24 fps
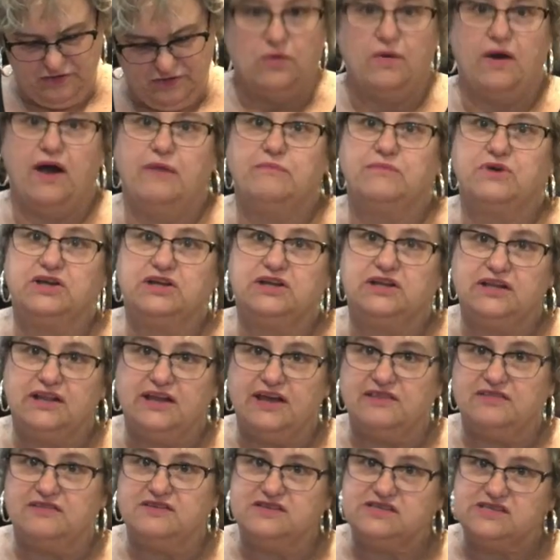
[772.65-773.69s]
So I'm gonna
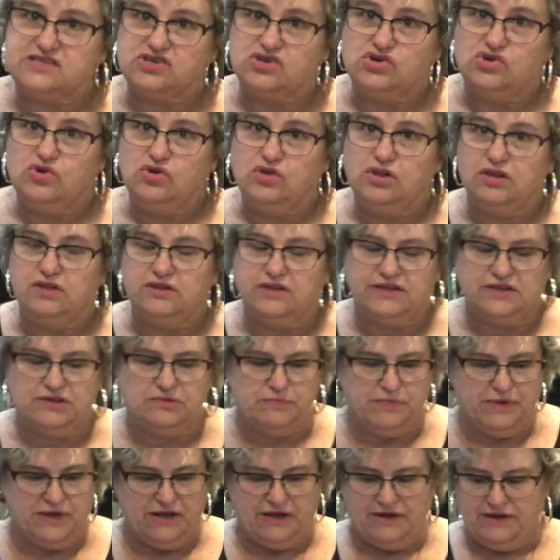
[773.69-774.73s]
let this cool a little
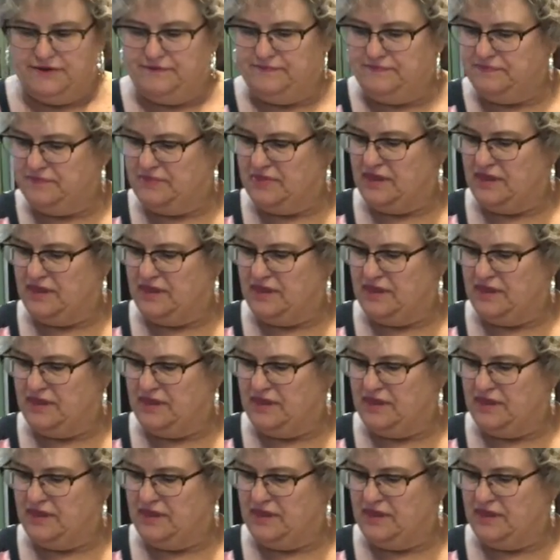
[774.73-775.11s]
bit,